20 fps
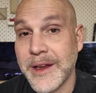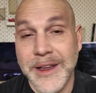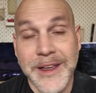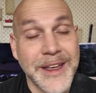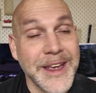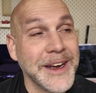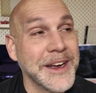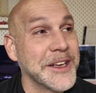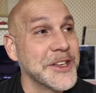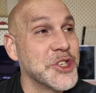
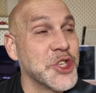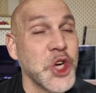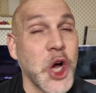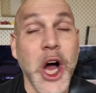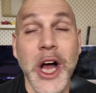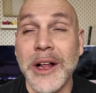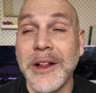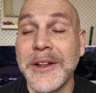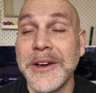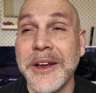Getting
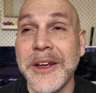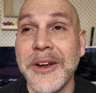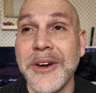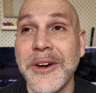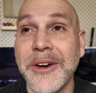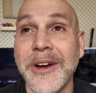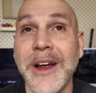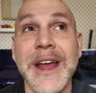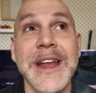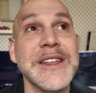
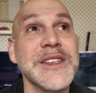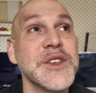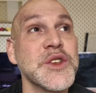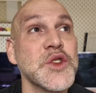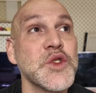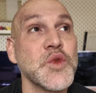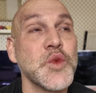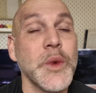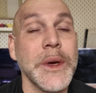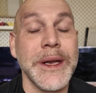chocolatier and
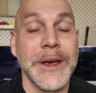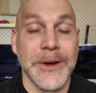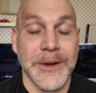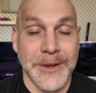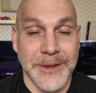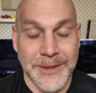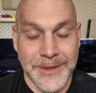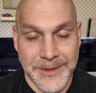sweeter.